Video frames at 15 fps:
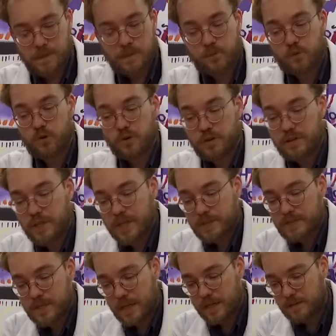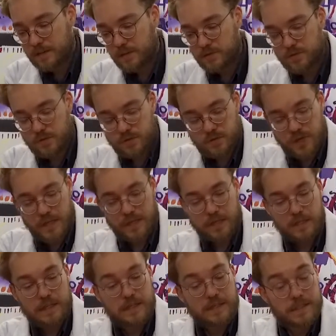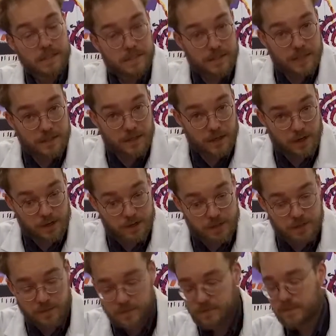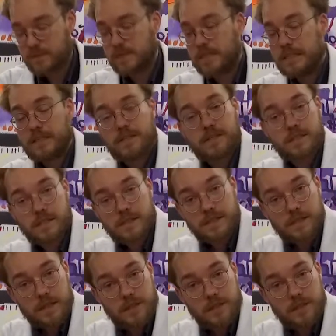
broader themes, like don't use like this is technology, this is